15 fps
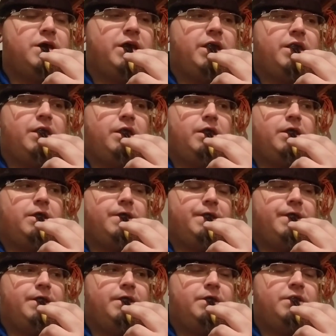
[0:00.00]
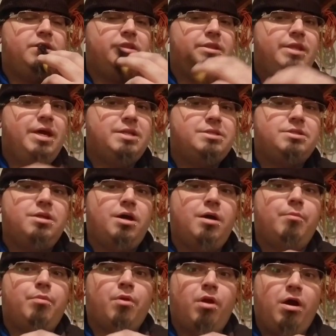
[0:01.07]
And that's
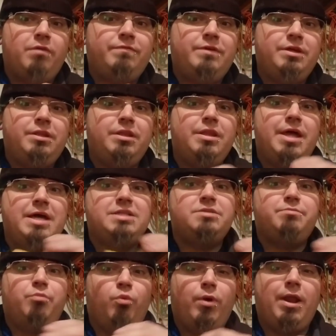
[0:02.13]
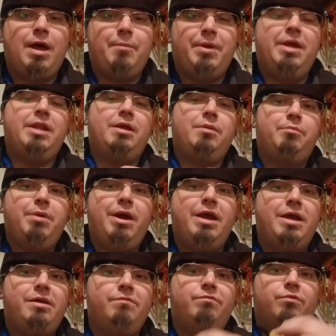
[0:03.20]
not profit. That's what I'm getting
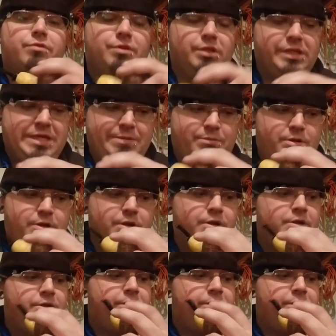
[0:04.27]
paid for the labor.